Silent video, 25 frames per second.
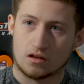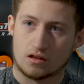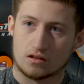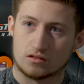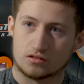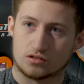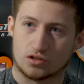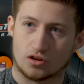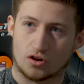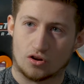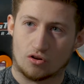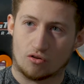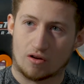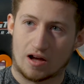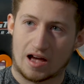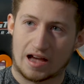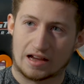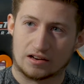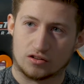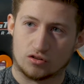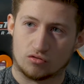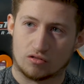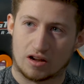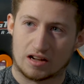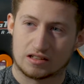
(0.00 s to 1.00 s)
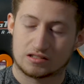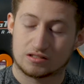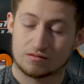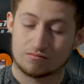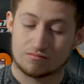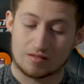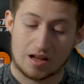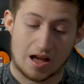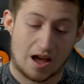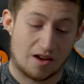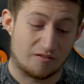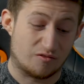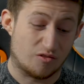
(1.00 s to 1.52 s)
So I knew that
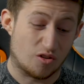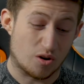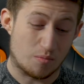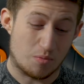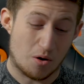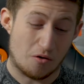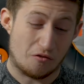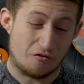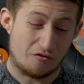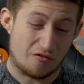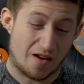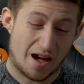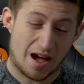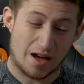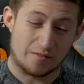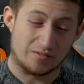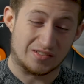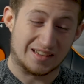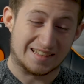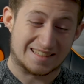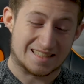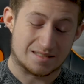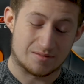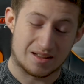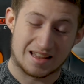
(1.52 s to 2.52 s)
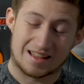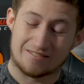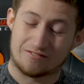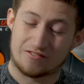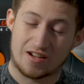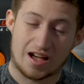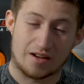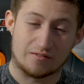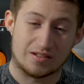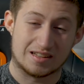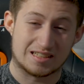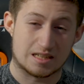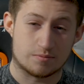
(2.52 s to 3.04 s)
I've already put 5 years
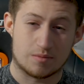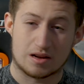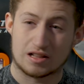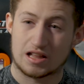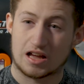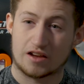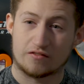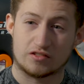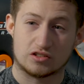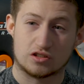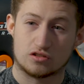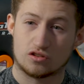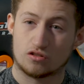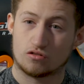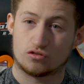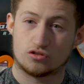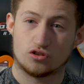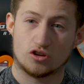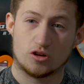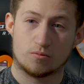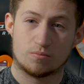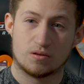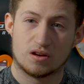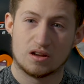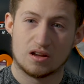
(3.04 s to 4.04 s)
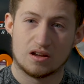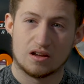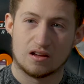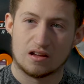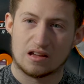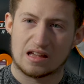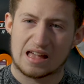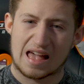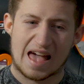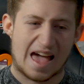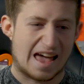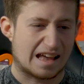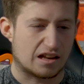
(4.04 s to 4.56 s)
of my life into YouTube.
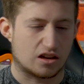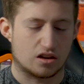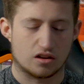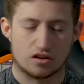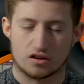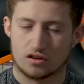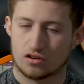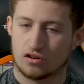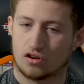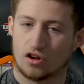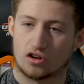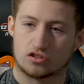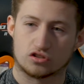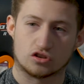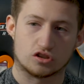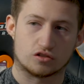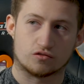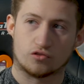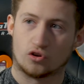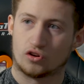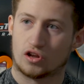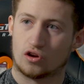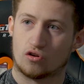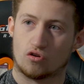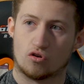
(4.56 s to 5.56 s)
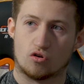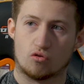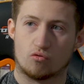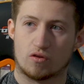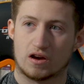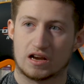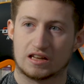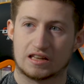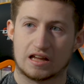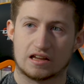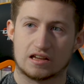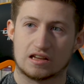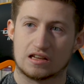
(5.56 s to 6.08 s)
I could not have just thrown it all
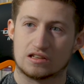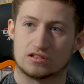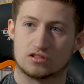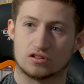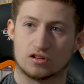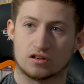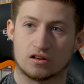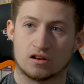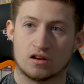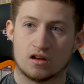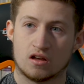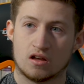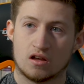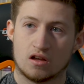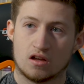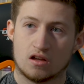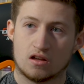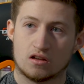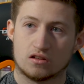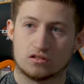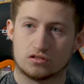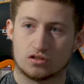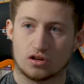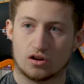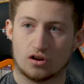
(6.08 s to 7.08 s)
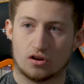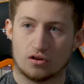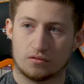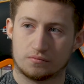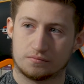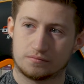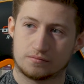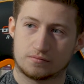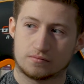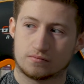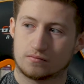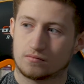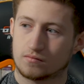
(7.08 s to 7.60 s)
away that easily.
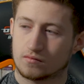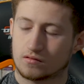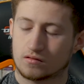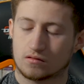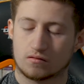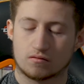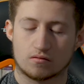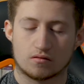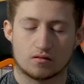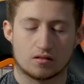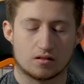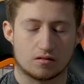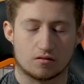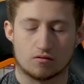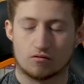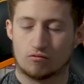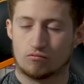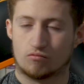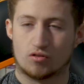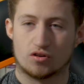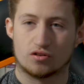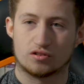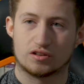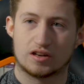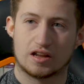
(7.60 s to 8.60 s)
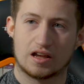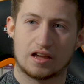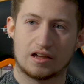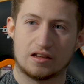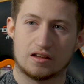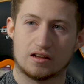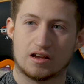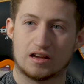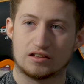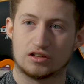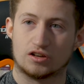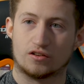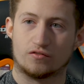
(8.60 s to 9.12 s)
So one
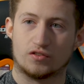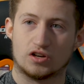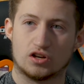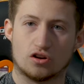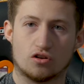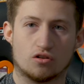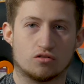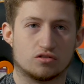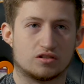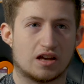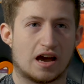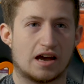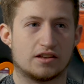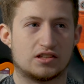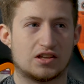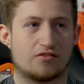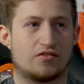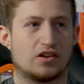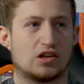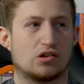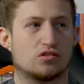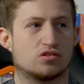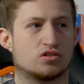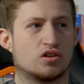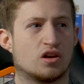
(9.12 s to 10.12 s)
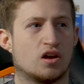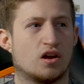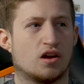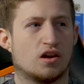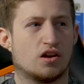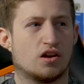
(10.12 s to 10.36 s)
day I did a video titled, I think it was